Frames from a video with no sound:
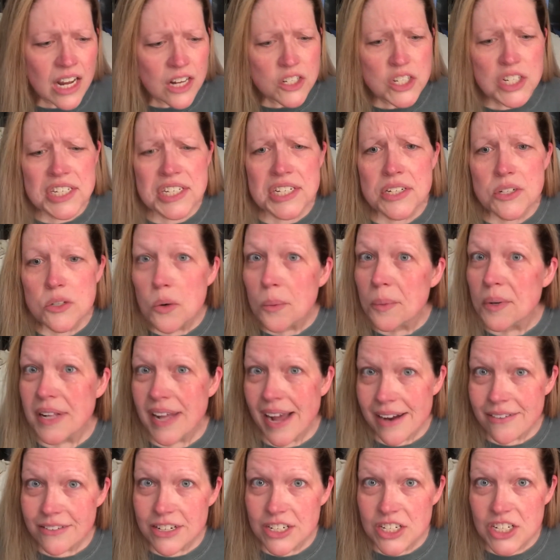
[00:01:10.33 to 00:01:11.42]
Just a normal
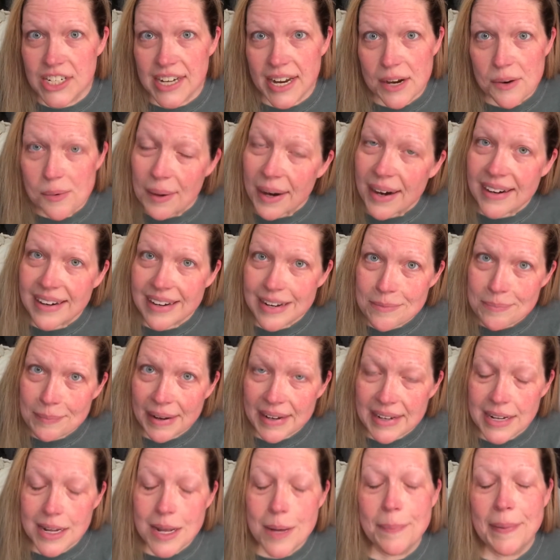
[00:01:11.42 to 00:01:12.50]
average day when I need
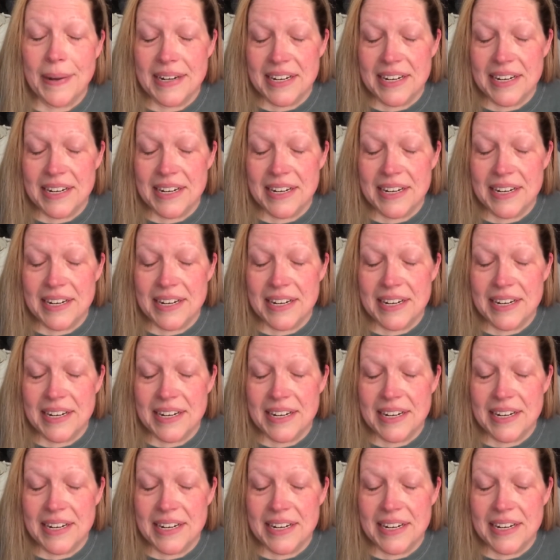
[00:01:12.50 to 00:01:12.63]
makeup,